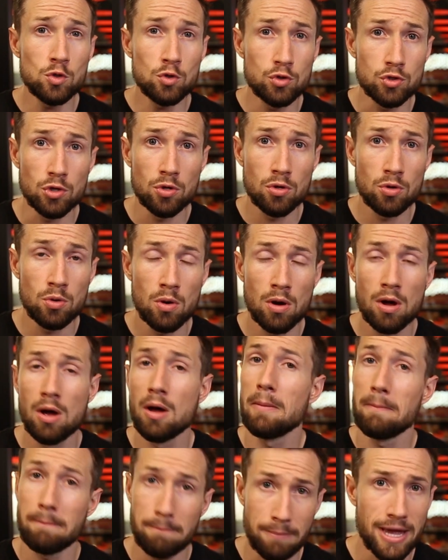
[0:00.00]
you do,
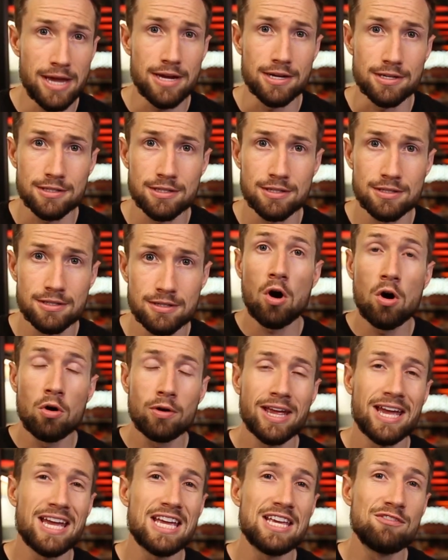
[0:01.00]
pay it.
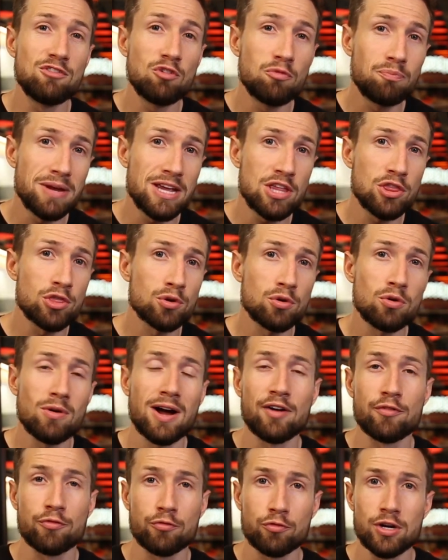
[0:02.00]
Okay, if you've been through
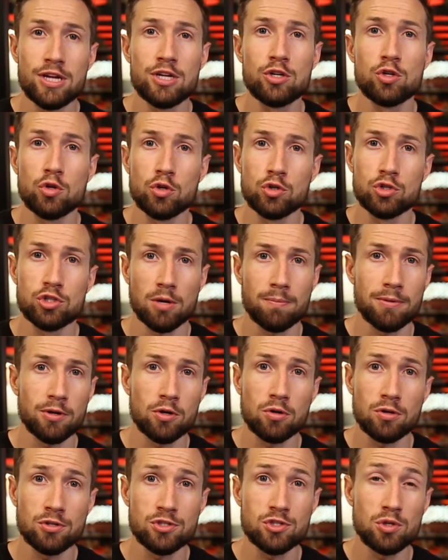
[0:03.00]
our free Google Shopping
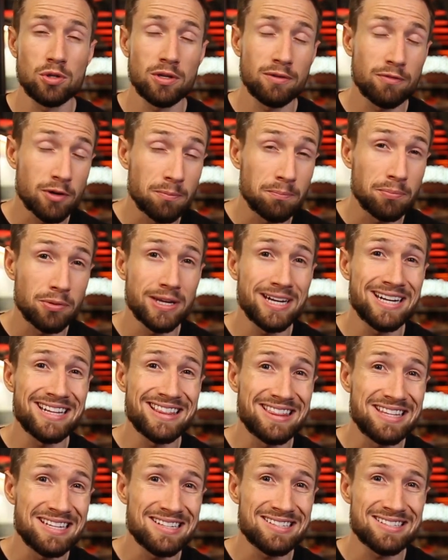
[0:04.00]
course, you'll have
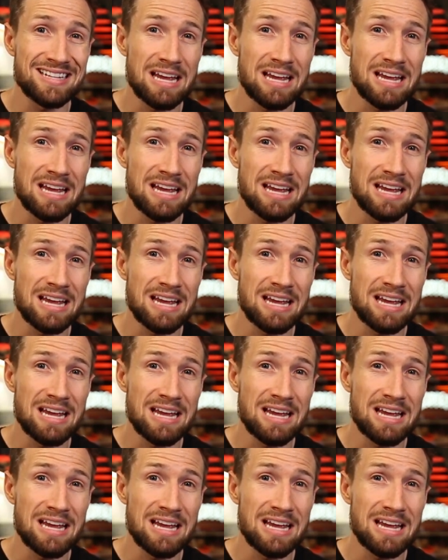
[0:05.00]
completed this